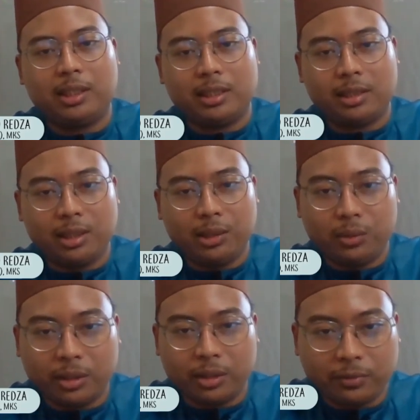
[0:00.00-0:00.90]
See you
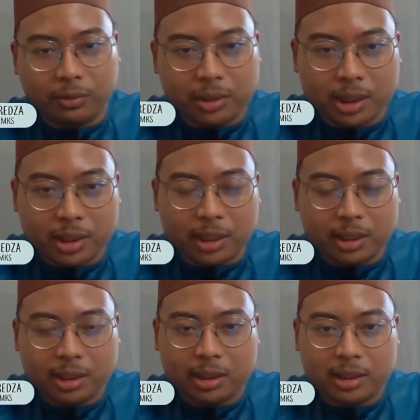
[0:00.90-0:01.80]
in future
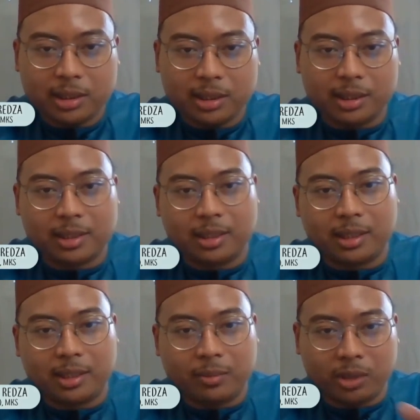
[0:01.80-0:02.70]
sessions.
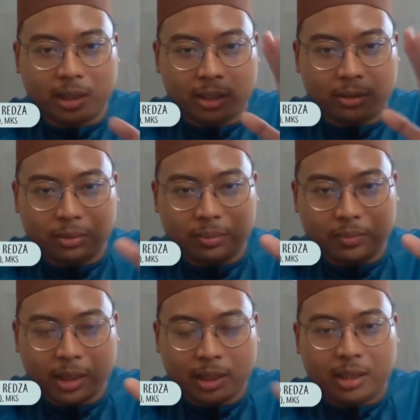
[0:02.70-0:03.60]
Assalamualaikum
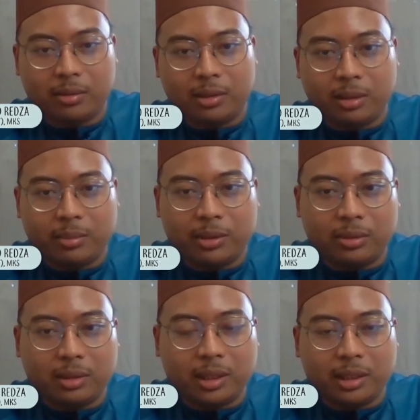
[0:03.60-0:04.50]

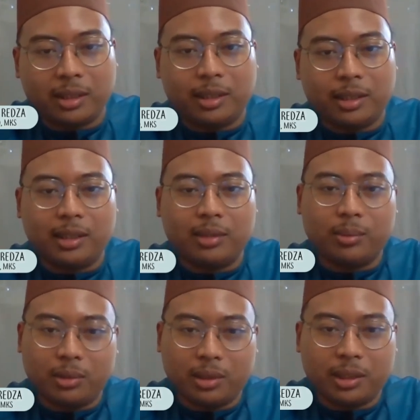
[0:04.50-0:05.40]
warahmatullahi ta'ala
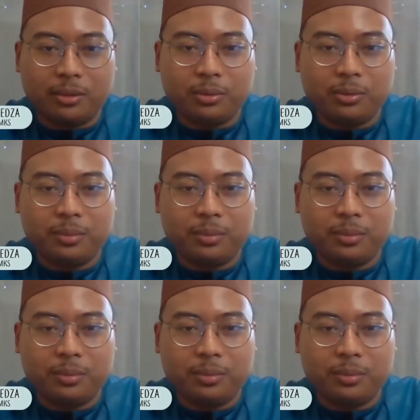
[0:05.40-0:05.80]
wabarakatuh.